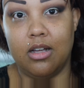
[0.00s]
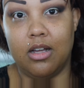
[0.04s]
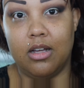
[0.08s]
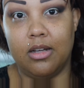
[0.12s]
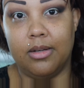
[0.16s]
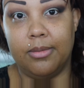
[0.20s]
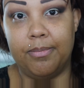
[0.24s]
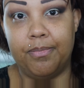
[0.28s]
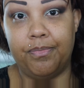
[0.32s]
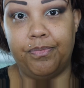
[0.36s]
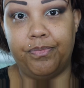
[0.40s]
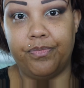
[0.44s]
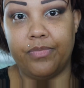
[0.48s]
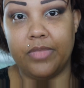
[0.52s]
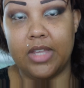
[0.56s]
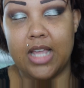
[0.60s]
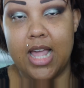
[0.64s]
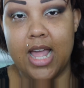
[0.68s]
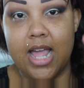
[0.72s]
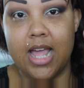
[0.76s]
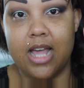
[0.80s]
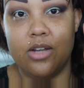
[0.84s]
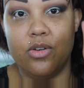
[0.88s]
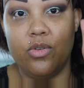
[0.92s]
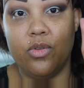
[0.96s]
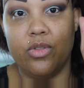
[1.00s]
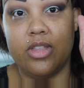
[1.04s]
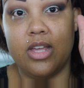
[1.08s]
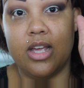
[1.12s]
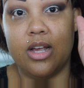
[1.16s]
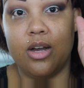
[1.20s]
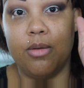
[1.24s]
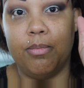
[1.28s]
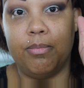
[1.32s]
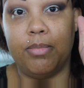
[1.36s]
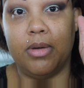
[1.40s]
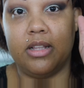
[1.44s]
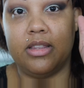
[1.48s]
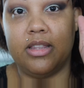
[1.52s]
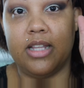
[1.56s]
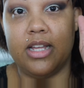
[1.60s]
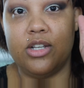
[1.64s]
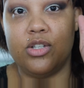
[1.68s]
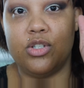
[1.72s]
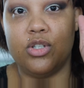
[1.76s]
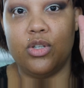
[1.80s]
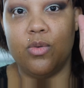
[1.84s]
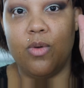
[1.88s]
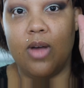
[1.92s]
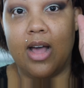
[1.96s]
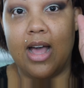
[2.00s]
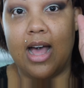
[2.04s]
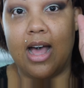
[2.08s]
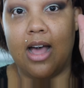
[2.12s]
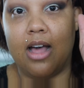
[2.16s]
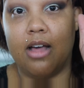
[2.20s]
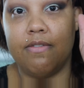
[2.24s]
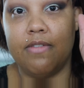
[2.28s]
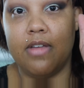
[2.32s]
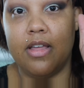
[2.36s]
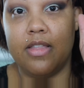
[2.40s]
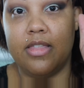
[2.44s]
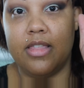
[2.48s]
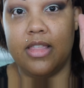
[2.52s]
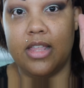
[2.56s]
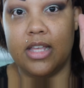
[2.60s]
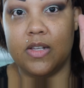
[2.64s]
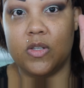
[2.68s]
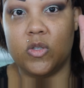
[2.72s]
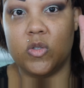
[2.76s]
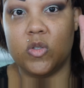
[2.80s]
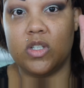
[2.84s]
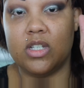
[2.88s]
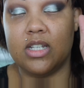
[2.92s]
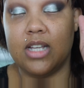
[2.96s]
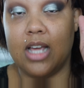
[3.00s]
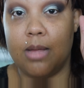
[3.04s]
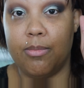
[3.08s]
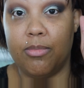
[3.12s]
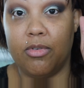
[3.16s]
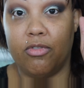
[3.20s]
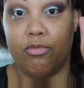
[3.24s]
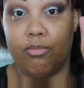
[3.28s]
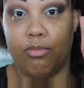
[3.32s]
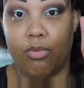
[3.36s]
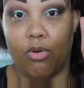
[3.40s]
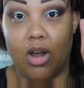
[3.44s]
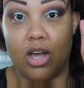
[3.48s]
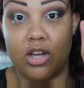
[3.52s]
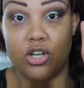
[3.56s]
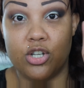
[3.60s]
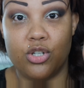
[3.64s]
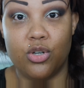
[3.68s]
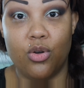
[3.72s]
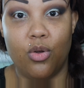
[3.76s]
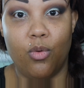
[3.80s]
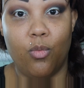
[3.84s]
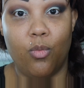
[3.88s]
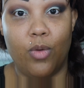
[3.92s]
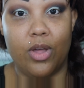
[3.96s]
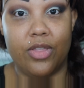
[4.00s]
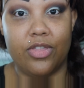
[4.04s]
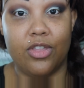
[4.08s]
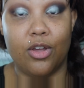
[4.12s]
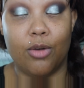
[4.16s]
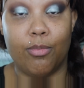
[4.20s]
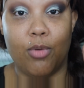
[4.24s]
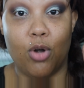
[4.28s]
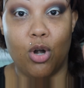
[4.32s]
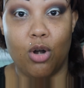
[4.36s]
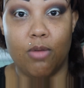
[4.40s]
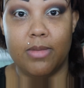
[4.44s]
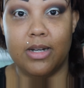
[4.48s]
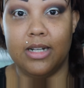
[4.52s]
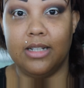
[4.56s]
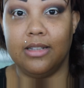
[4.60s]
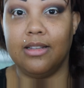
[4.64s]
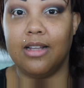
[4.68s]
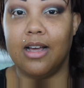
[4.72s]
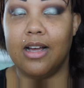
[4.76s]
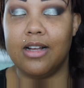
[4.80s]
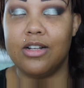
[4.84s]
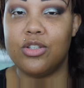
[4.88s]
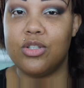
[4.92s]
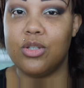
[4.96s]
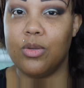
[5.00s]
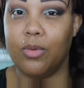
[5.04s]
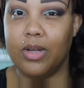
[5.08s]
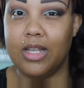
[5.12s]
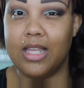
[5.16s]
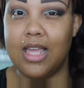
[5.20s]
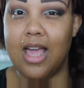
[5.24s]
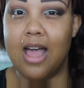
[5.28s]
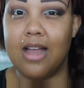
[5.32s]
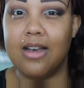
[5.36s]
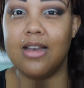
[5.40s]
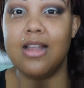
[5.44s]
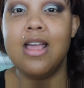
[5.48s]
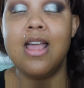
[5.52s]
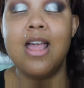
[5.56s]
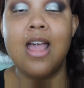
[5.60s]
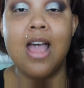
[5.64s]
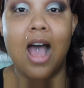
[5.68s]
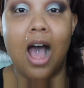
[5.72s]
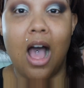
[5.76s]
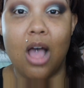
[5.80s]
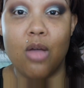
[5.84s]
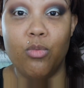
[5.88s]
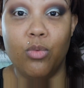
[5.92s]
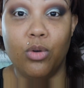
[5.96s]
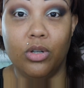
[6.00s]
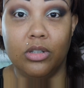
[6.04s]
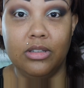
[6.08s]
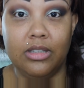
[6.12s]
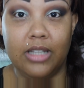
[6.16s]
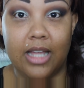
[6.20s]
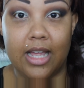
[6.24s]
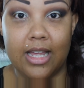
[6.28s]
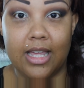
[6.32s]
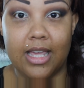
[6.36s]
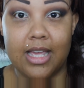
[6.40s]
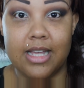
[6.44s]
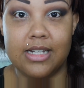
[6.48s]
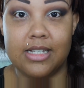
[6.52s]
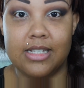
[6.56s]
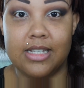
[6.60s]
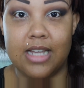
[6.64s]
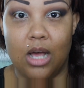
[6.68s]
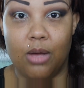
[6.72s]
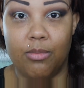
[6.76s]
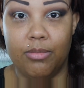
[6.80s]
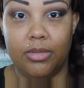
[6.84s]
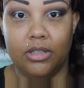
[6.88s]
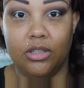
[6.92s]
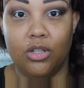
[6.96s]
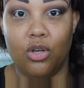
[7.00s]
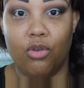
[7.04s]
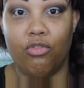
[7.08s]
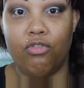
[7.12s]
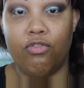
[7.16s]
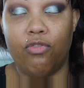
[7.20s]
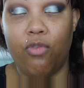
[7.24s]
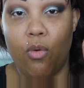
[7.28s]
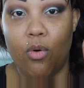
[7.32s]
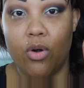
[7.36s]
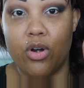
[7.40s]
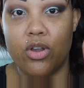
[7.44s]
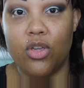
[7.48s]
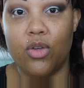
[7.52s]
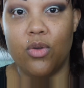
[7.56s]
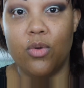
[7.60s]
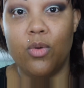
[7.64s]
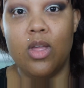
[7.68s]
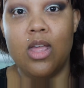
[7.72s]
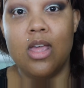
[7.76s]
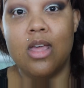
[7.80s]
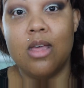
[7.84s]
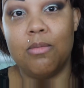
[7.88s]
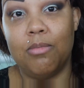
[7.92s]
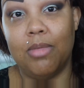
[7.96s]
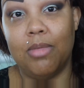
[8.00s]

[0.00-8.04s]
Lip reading: handle there, but they do have this type of brush with their permanent line. So again, I will link it down below for you